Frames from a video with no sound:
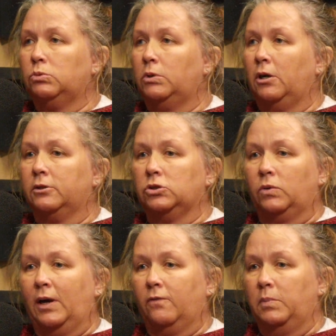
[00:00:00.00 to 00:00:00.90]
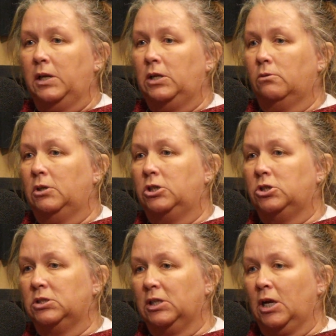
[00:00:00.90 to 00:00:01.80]
We also have many
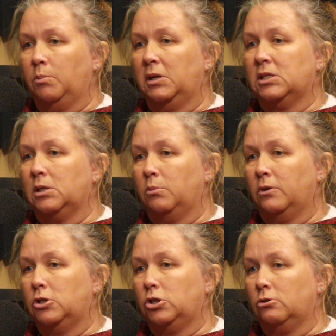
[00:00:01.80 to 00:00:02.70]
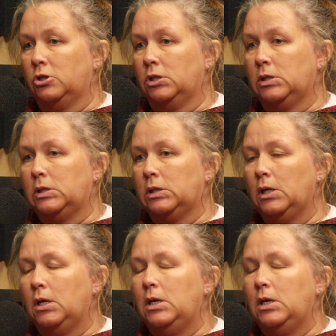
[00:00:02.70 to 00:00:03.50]
donations that come into some of the churches. Mm-hmm.